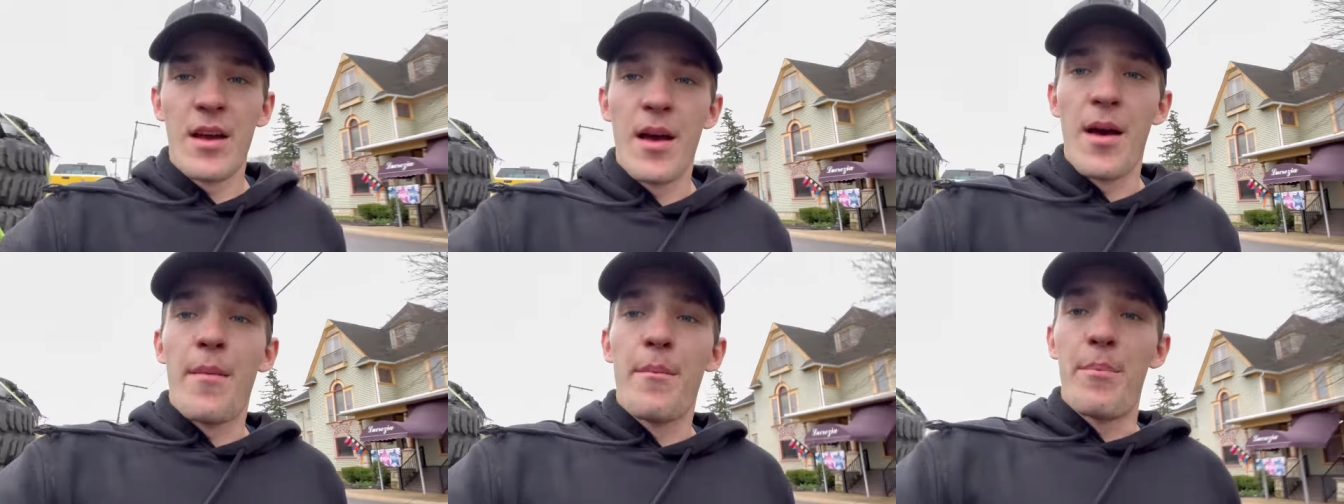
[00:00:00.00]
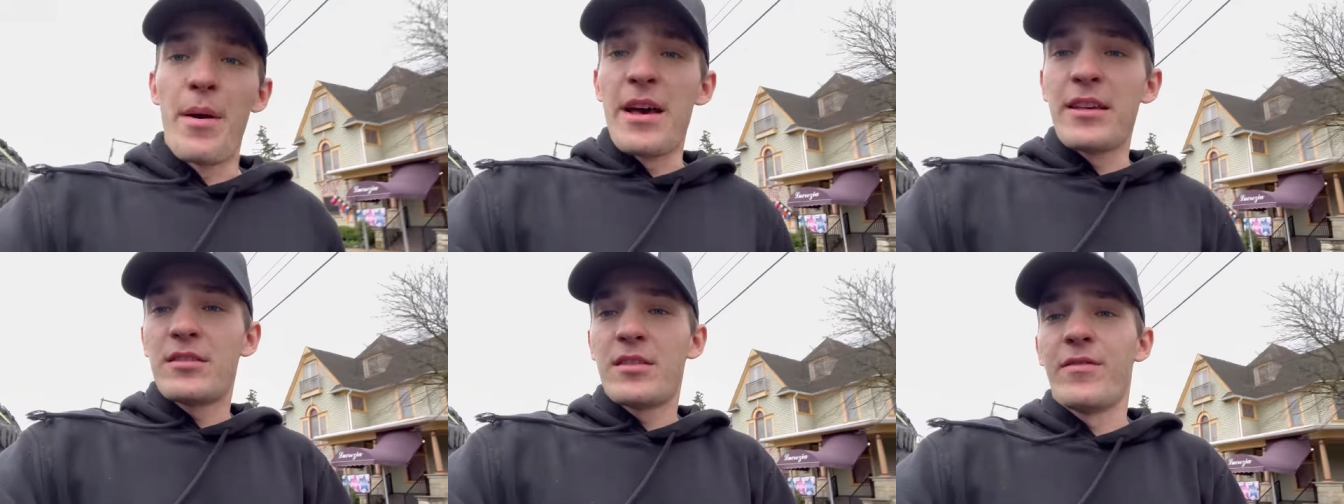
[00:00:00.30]

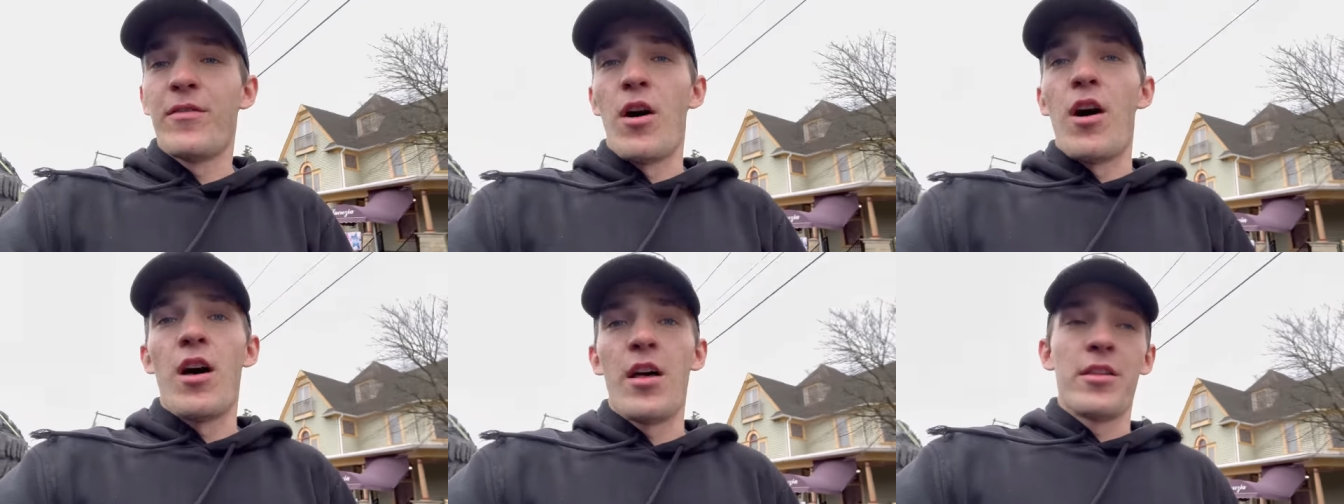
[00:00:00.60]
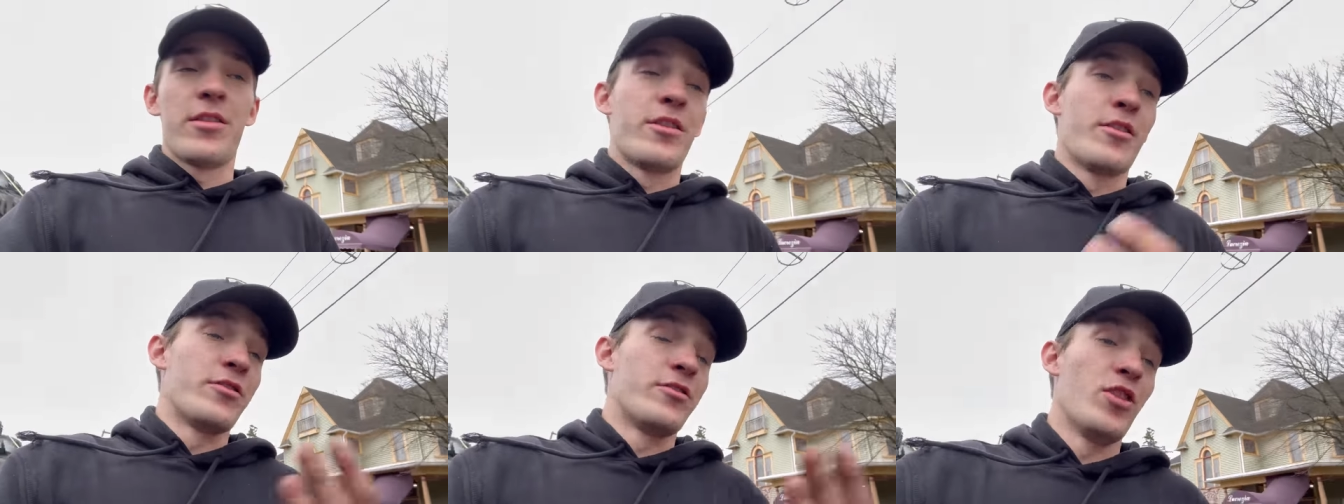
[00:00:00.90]
Best of all,
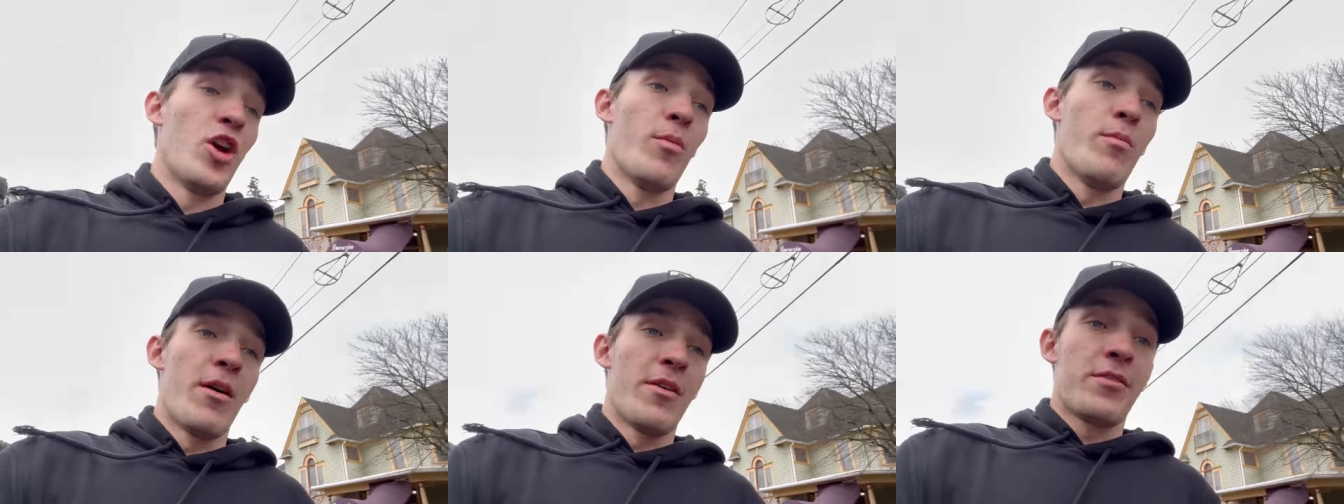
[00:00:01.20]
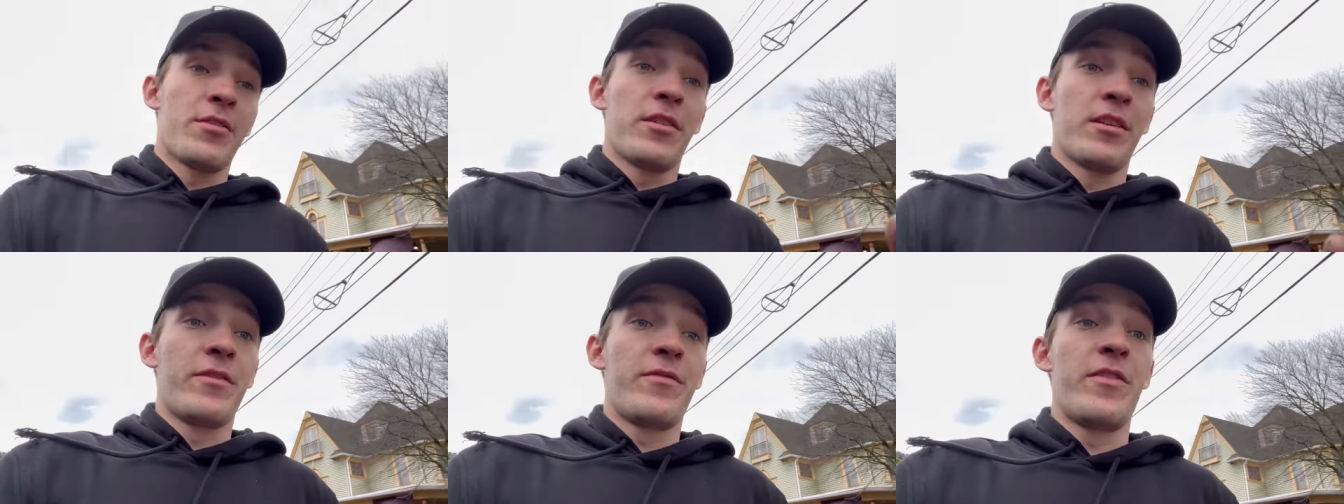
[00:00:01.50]
there's no
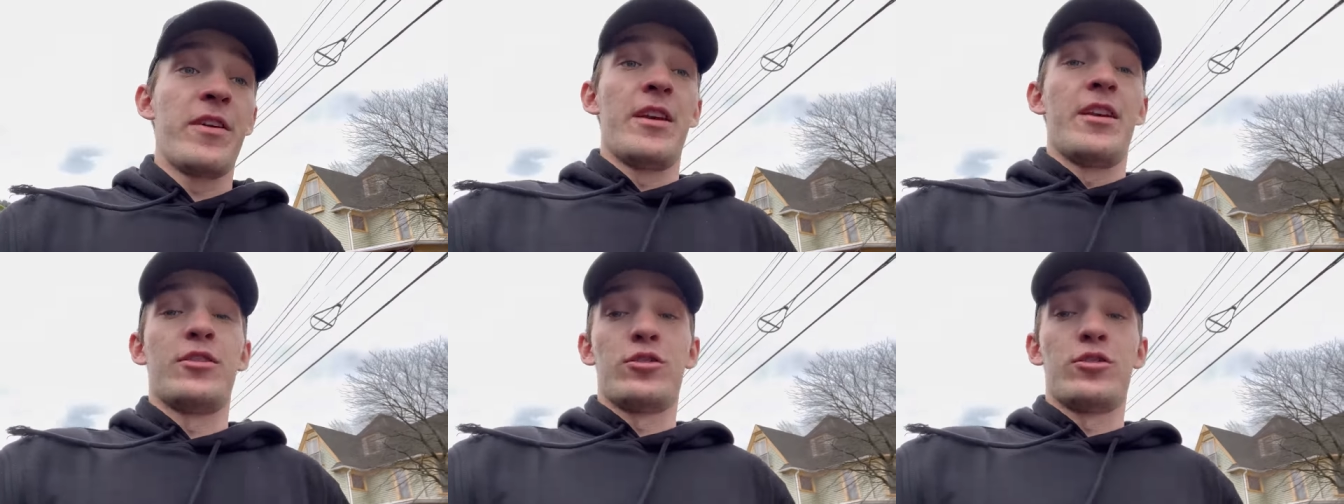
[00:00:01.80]
monthly fee.